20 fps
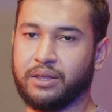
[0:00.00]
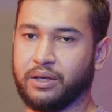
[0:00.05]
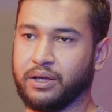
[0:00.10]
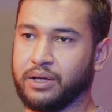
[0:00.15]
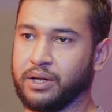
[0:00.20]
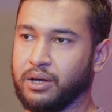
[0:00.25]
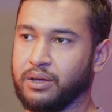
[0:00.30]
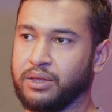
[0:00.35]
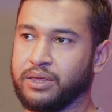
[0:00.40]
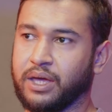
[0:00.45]
in the
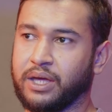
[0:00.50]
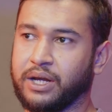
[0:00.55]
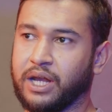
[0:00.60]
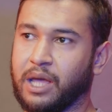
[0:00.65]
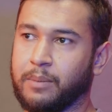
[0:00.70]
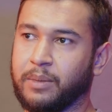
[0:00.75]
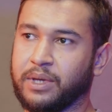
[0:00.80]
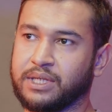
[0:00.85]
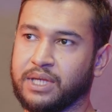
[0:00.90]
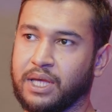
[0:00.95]
growth
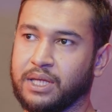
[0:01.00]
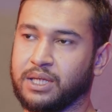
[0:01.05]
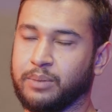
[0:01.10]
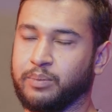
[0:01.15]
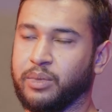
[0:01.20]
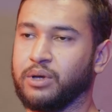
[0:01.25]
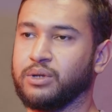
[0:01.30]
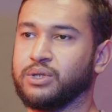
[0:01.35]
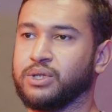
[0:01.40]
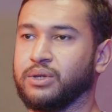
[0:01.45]
dynamics as
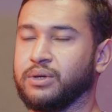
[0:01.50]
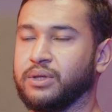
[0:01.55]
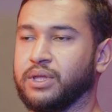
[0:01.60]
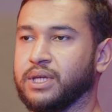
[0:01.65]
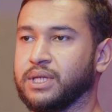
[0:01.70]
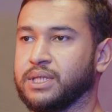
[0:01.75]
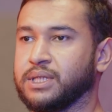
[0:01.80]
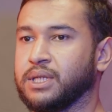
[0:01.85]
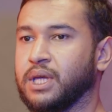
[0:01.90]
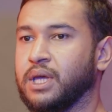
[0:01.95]
opposed to
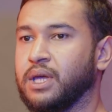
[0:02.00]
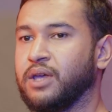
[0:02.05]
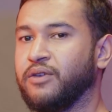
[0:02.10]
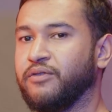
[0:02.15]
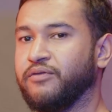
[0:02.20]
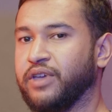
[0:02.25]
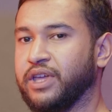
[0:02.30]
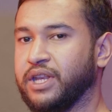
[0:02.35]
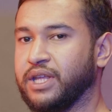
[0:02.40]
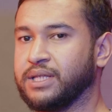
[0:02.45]
this
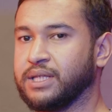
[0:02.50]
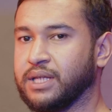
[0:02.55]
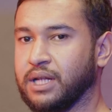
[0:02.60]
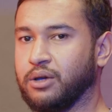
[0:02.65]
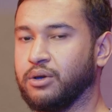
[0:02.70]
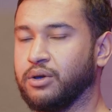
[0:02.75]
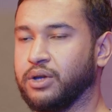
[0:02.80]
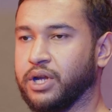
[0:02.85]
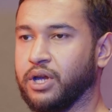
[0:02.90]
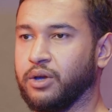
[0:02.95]
very
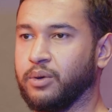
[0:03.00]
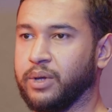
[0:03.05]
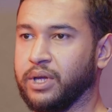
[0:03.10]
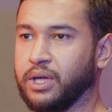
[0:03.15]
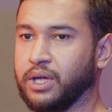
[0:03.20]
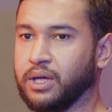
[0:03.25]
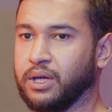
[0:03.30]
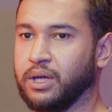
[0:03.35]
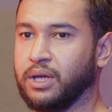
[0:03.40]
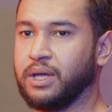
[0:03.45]
slow
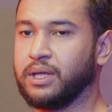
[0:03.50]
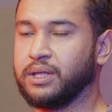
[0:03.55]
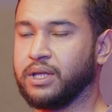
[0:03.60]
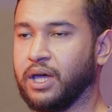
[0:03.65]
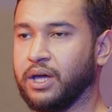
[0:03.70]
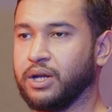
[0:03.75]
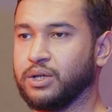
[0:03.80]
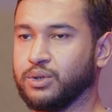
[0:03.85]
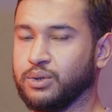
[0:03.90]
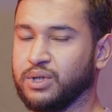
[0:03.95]
growing
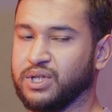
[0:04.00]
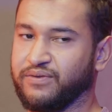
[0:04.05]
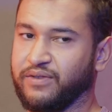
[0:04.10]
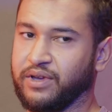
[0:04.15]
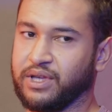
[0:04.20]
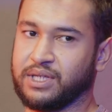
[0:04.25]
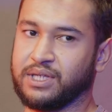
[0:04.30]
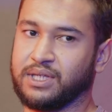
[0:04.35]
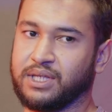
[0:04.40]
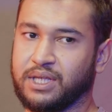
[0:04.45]
dinosaurs
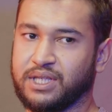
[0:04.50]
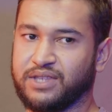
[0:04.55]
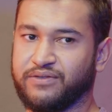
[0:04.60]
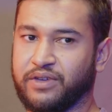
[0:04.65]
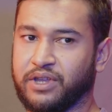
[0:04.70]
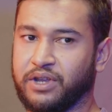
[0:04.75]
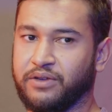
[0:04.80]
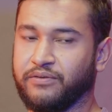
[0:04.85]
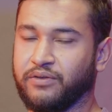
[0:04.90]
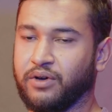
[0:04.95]
versus these
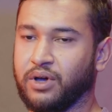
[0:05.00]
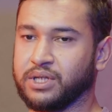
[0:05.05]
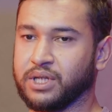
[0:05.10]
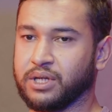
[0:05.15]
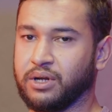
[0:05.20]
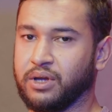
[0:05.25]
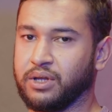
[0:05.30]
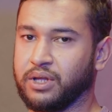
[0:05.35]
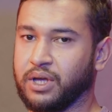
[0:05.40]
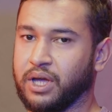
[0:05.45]
very
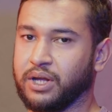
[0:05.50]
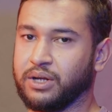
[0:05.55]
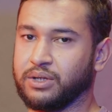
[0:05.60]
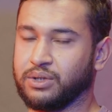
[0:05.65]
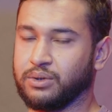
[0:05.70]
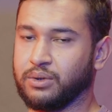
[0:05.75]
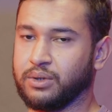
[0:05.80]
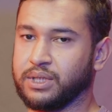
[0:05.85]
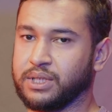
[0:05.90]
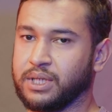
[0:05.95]
fast growing
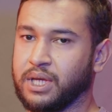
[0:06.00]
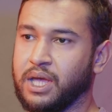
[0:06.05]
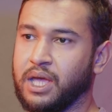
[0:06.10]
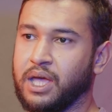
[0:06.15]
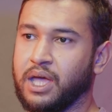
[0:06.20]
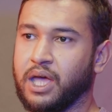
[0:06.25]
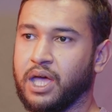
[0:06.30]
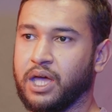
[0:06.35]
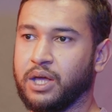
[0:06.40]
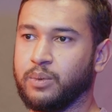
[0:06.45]
dinosaurs.
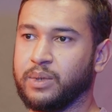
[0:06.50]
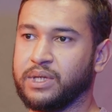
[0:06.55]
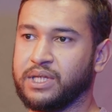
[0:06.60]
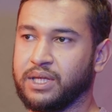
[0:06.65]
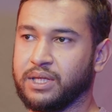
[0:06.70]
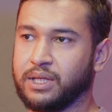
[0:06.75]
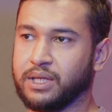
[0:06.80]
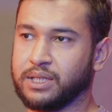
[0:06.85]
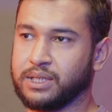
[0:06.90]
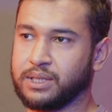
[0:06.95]
And we
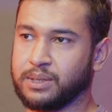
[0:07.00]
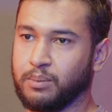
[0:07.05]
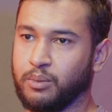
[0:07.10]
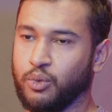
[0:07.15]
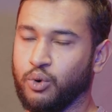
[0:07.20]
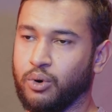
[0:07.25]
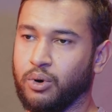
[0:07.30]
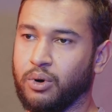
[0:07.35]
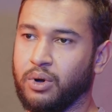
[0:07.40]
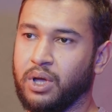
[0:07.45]
see this
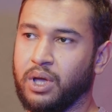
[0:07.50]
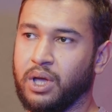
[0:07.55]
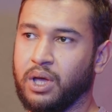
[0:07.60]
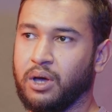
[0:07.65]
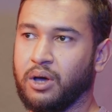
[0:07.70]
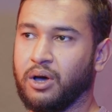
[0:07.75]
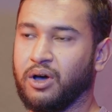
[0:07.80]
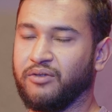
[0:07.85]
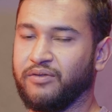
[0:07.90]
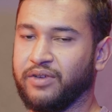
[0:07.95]
more
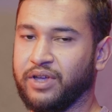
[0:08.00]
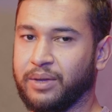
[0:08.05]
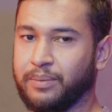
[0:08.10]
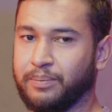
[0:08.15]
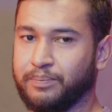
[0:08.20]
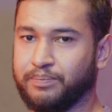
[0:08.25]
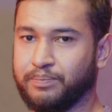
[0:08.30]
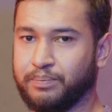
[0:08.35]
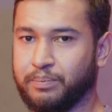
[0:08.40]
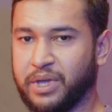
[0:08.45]
of a
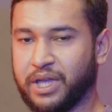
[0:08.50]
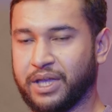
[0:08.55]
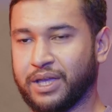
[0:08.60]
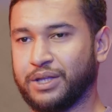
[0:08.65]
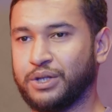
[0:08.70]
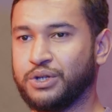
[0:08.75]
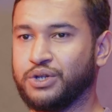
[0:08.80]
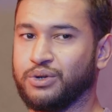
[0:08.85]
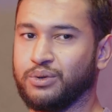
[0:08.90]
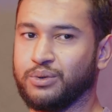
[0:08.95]
pick
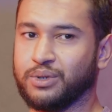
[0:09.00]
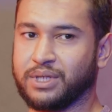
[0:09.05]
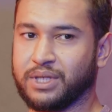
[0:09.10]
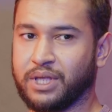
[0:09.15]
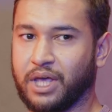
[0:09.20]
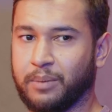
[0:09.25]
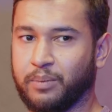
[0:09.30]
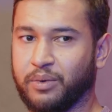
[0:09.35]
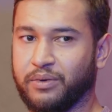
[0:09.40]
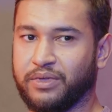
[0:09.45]
and choose
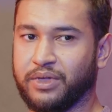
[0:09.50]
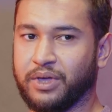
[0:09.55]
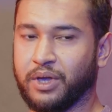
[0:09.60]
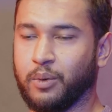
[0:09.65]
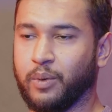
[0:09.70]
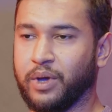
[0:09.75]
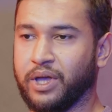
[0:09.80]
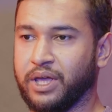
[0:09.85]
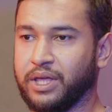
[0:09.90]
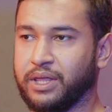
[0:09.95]
type of
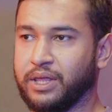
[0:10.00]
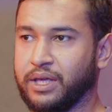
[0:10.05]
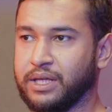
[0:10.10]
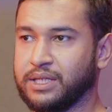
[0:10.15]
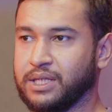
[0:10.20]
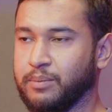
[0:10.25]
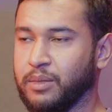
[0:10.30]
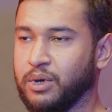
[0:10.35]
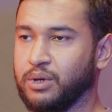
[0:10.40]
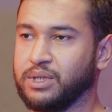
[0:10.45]
thing where
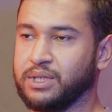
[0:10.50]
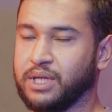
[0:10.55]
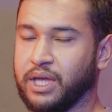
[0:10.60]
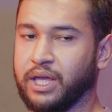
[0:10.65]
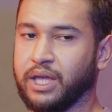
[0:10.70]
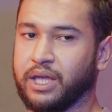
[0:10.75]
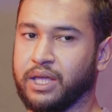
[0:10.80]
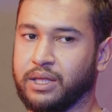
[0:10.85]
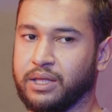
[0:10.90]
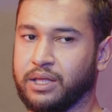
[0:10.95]
there's a
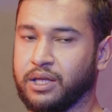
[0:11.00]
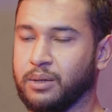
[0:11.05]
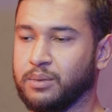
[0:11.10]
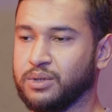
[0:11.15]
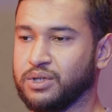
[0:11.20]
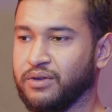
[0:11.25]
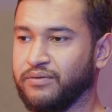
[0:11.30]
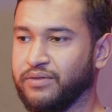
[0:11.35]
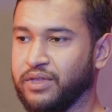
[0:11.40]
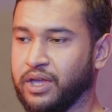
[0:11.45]
mosaic in
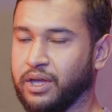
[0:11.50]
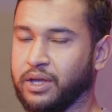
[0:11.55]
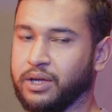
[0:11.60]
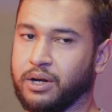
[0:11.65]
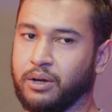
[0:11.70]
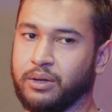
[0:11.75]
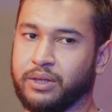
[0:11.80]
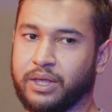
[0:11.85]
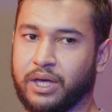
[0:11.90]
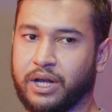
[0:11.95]
terms of their
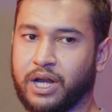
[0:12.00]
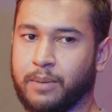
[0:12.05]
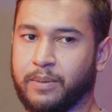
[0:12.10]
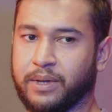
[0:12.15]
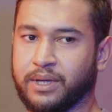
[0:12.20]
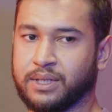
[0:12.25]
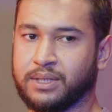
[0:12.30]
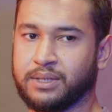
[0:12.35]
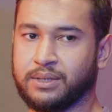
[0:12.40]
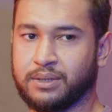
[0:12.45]
growth
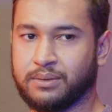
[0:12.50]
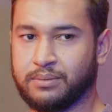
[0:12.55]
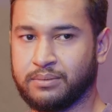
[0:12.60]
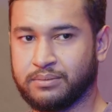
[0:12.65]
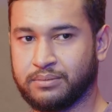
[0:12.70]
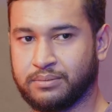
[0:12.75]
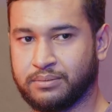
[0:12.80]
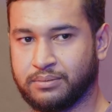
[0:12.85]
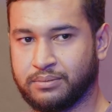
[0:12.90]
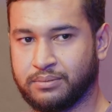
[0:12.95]
dynamics.